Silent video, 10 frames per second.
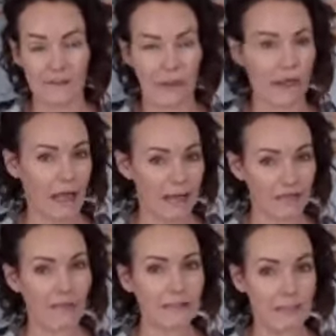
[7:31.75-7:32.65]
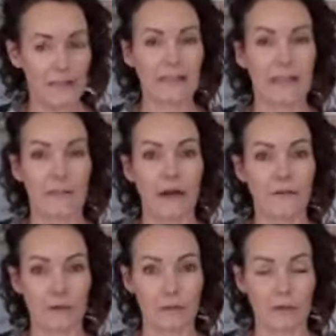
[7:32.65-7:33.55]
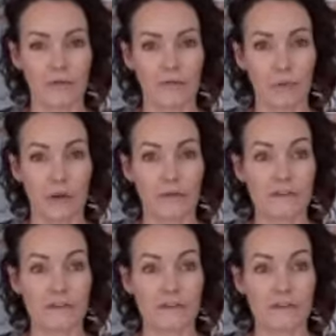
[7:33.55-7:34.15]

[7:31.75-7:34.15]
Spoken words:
So I kind of explained them a little bit before.